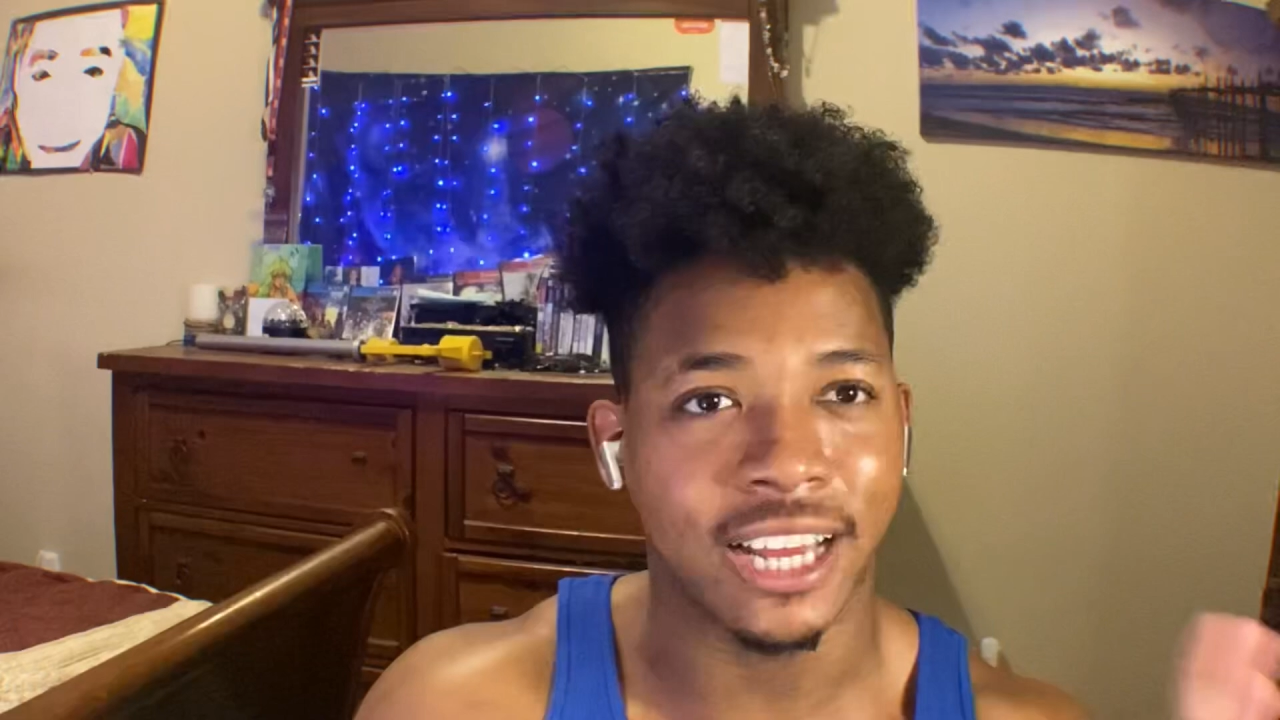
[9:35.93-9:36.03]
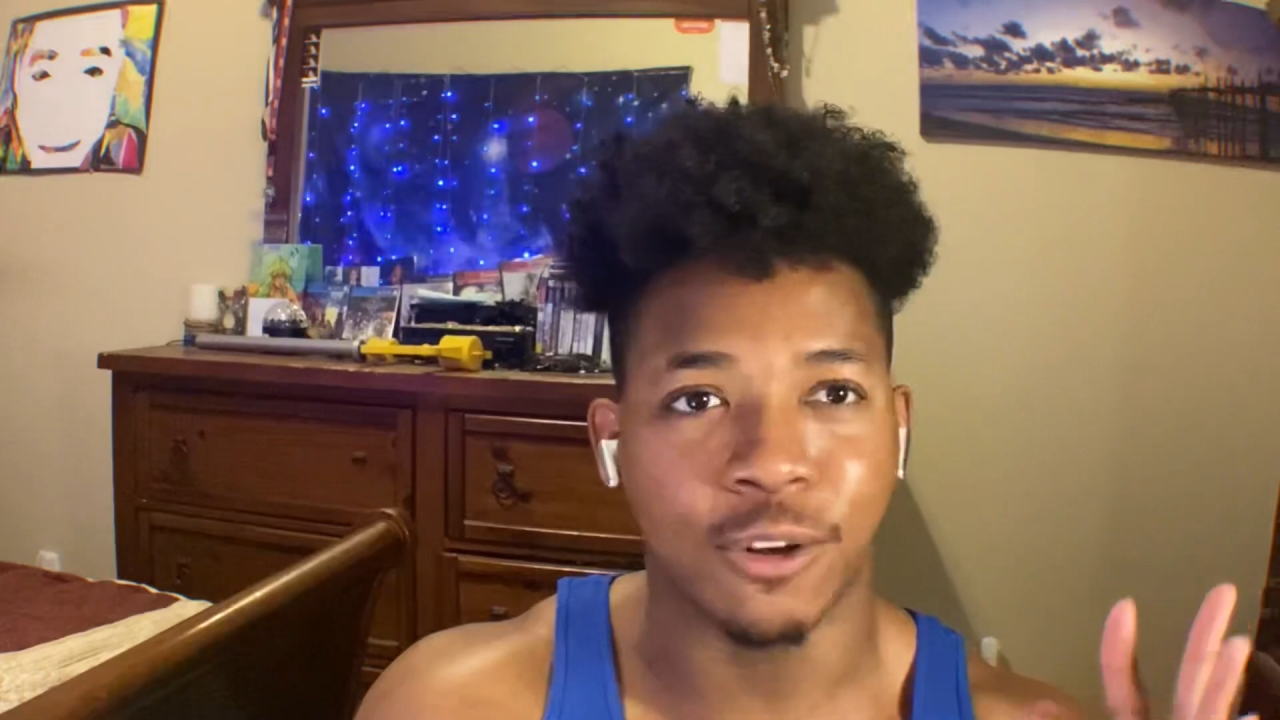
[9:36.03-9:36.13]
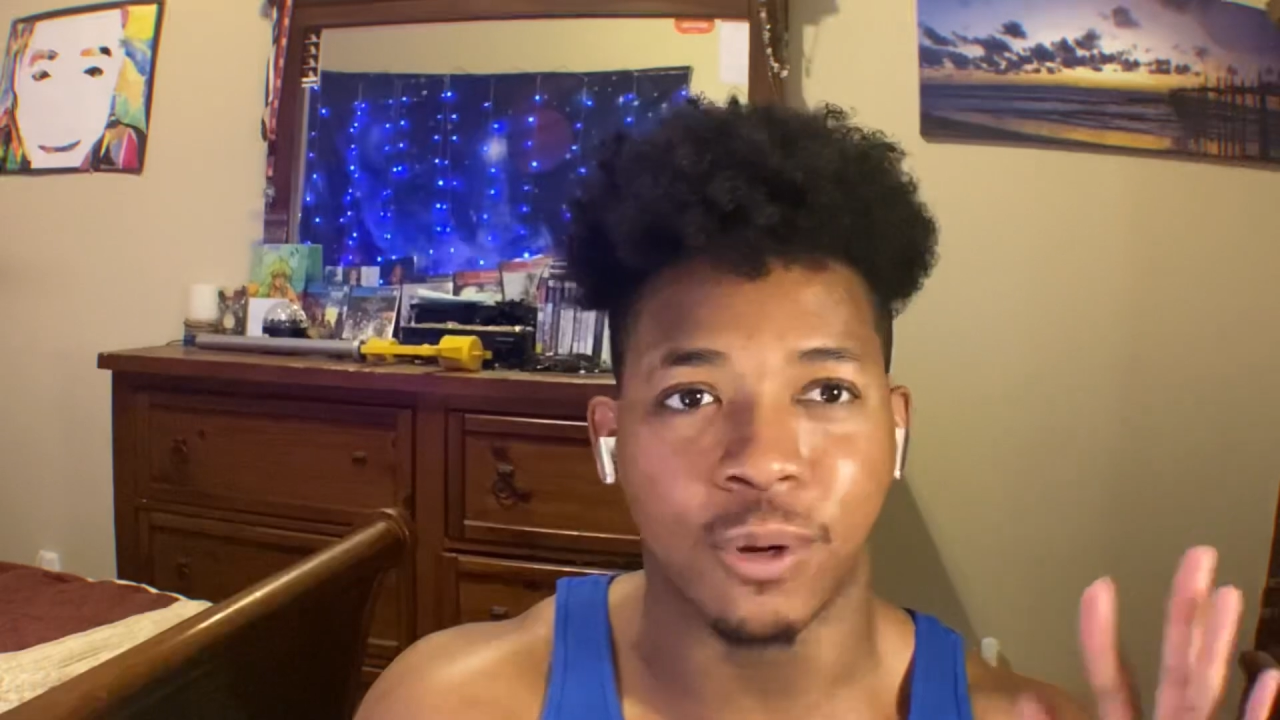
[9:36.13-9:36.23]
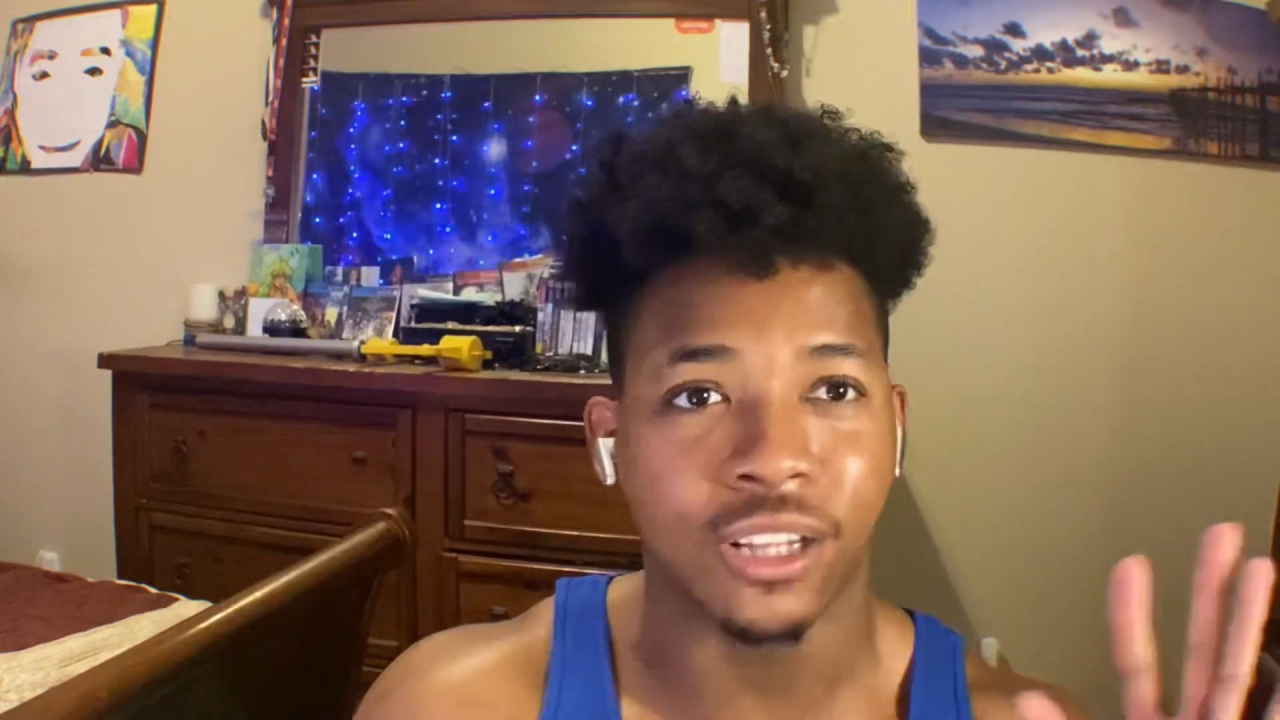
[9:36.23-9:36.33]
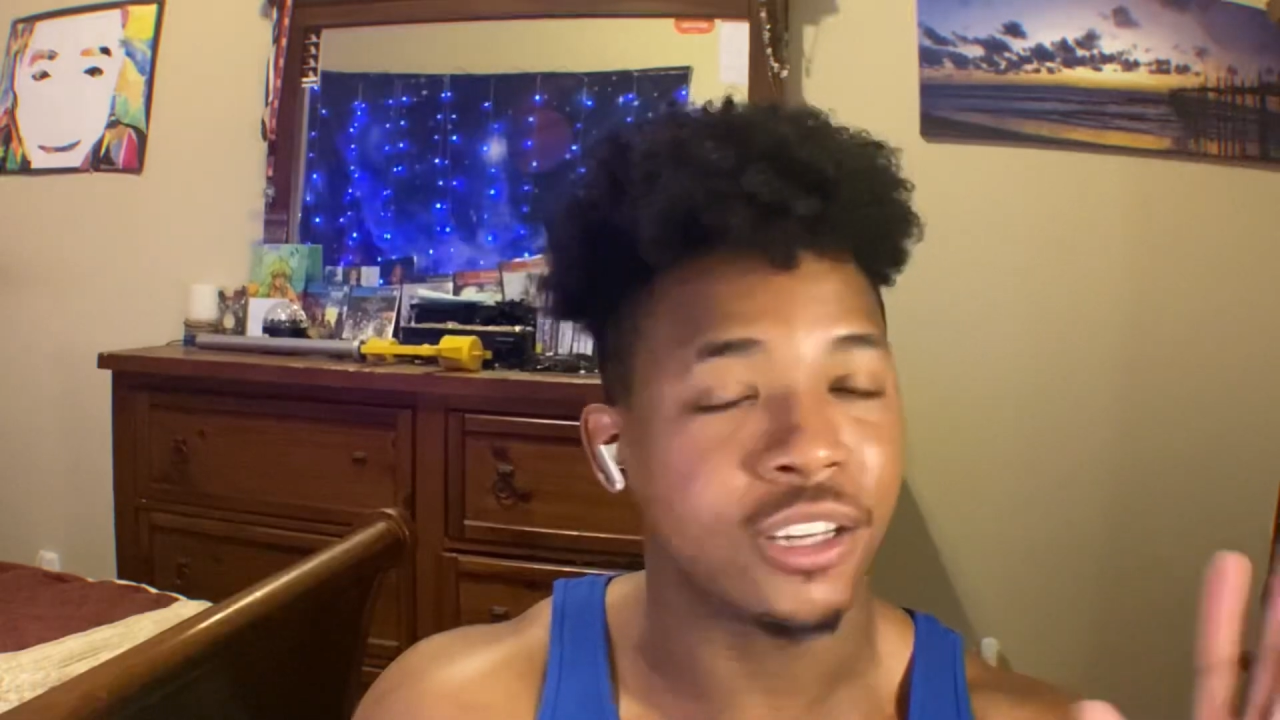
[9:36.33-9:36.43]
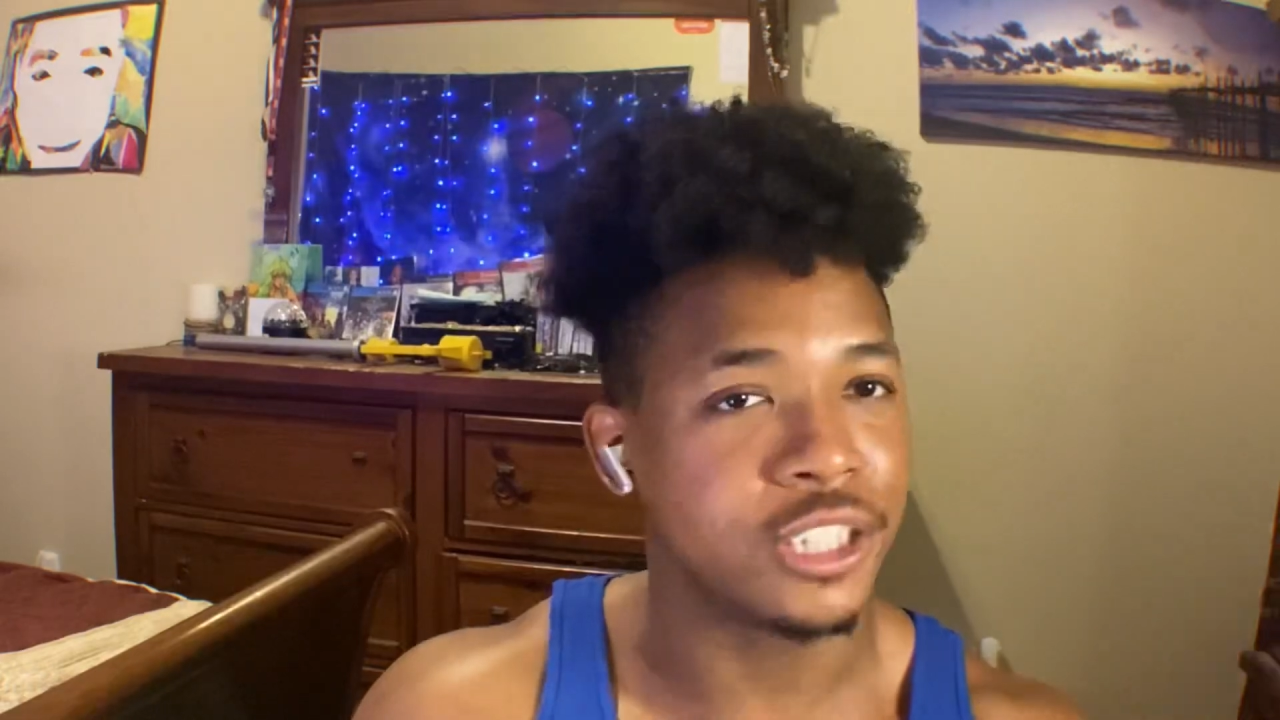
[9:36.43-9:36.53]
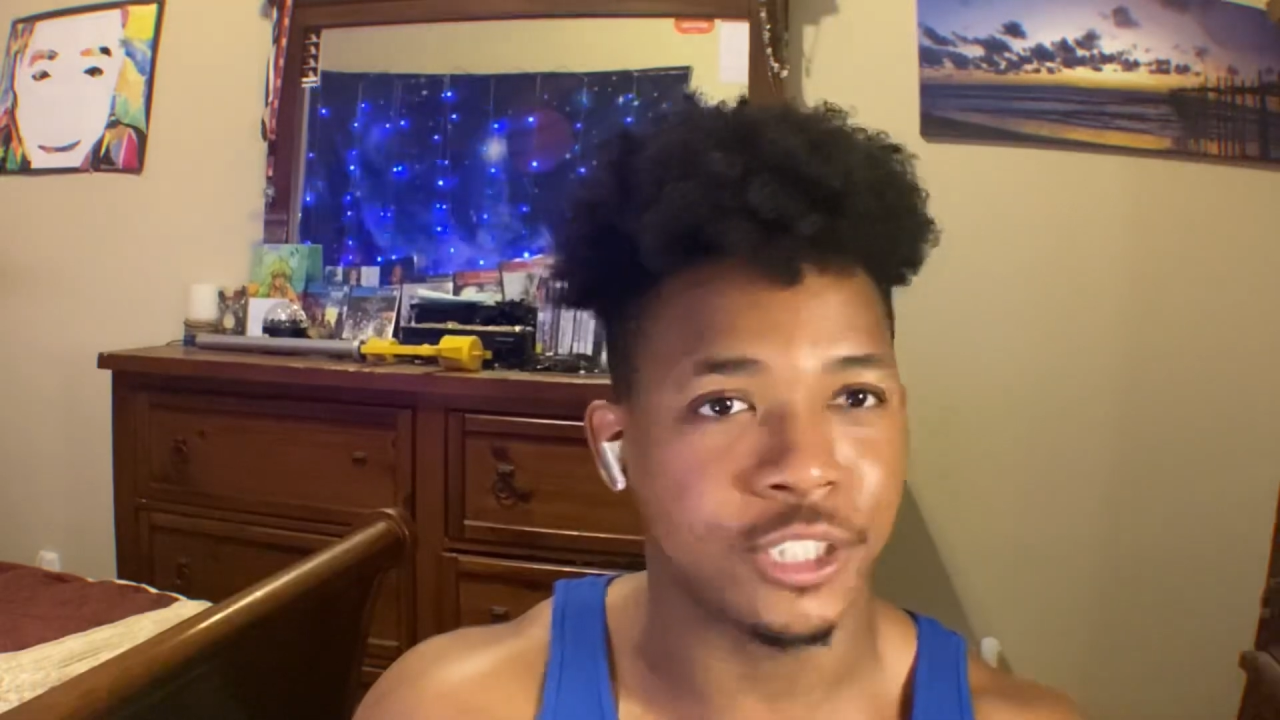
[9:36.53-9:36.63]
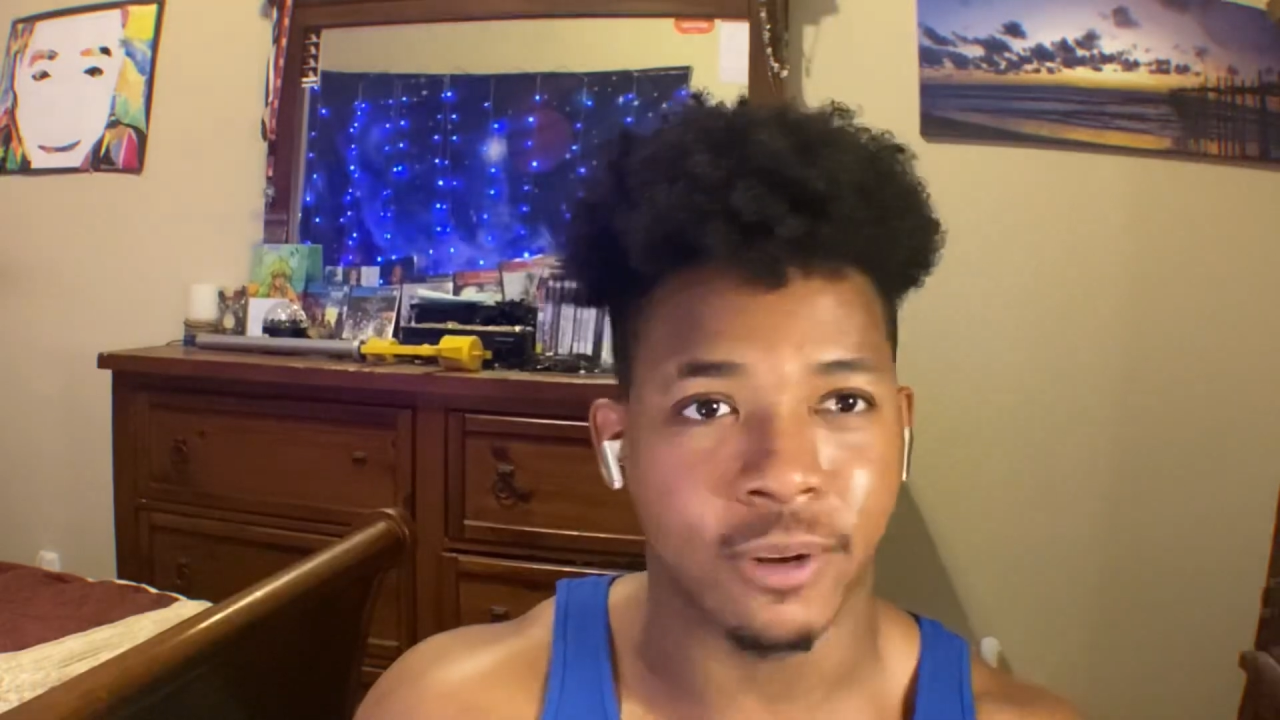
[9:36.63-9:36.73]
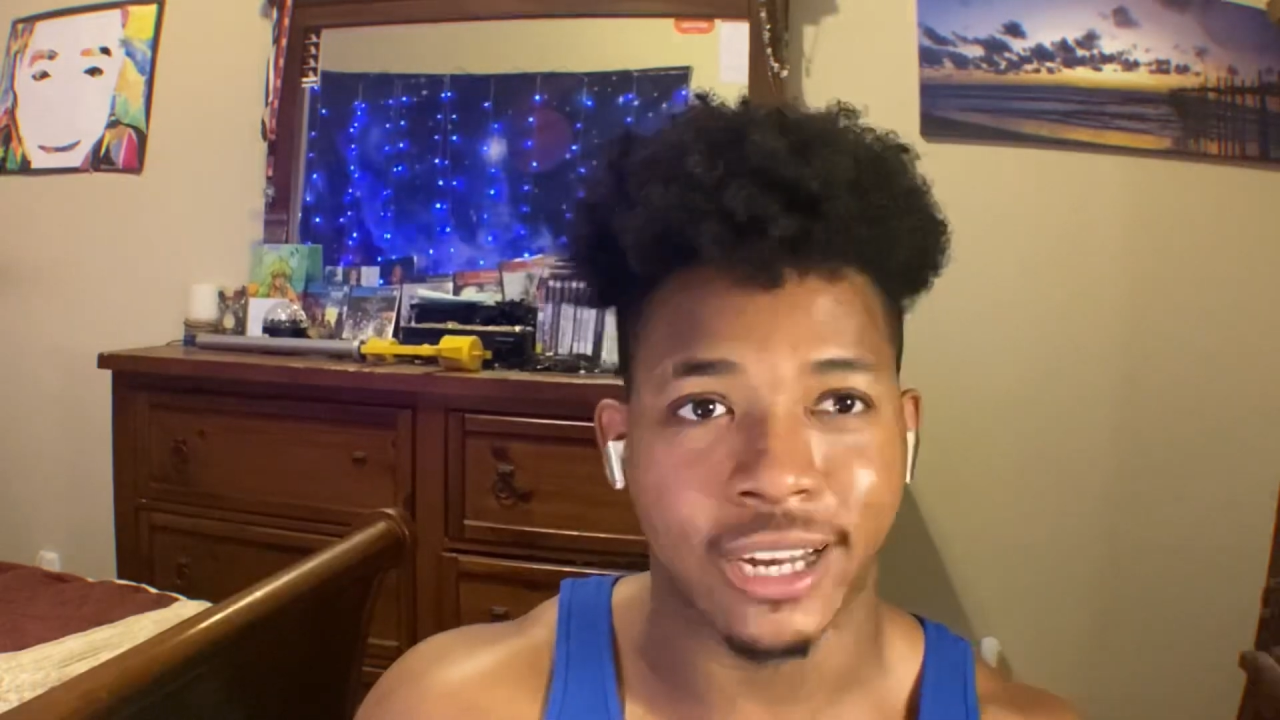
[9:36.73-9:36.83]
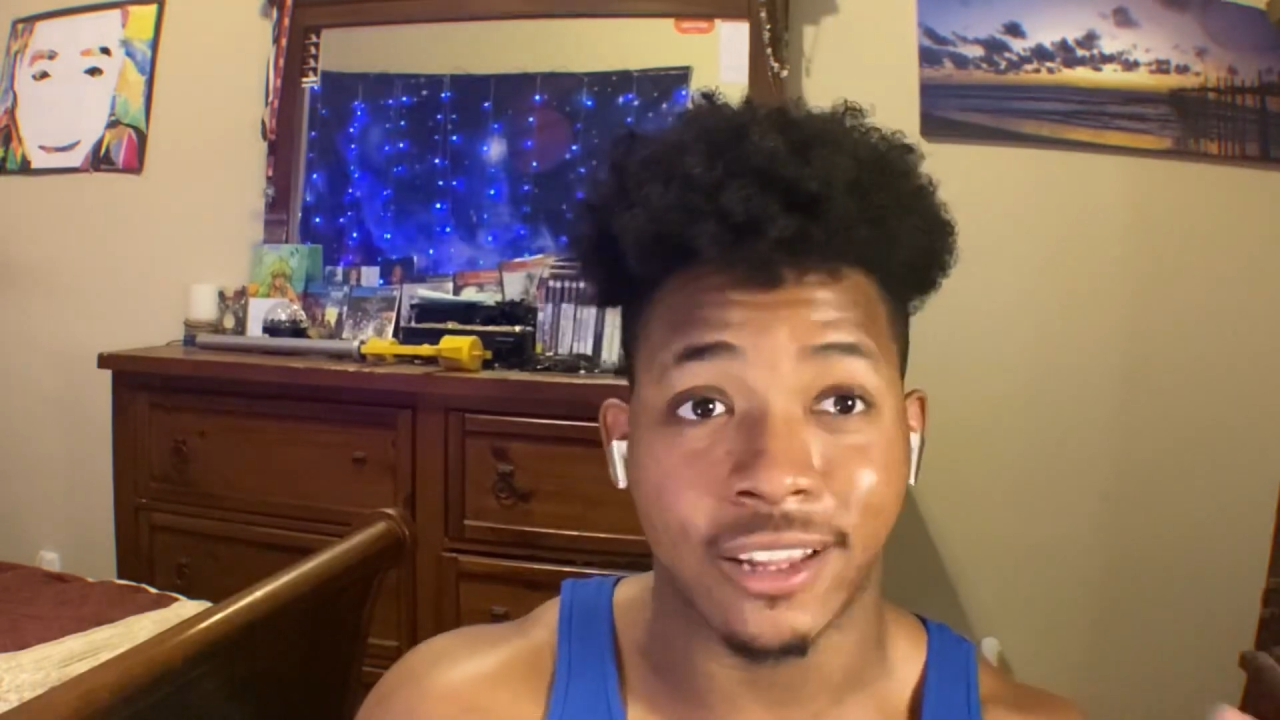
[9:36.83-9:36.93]
I don't want to look at
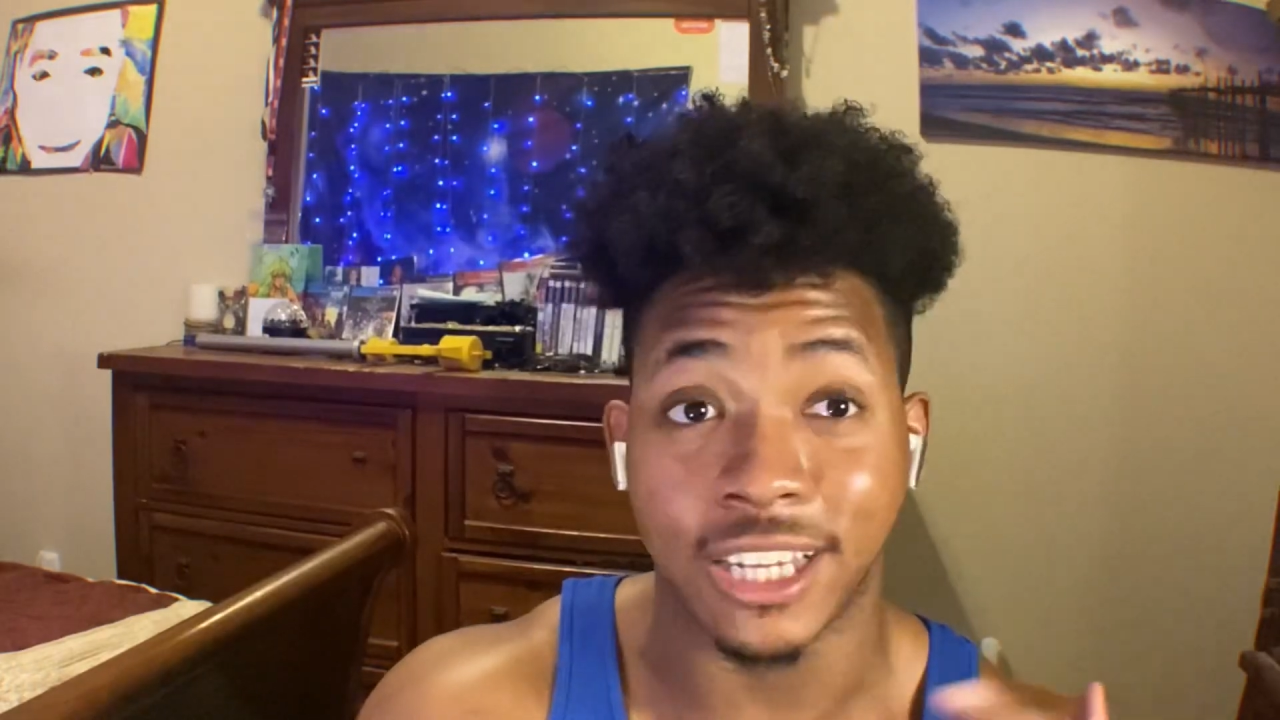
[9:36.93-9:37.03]
you right now.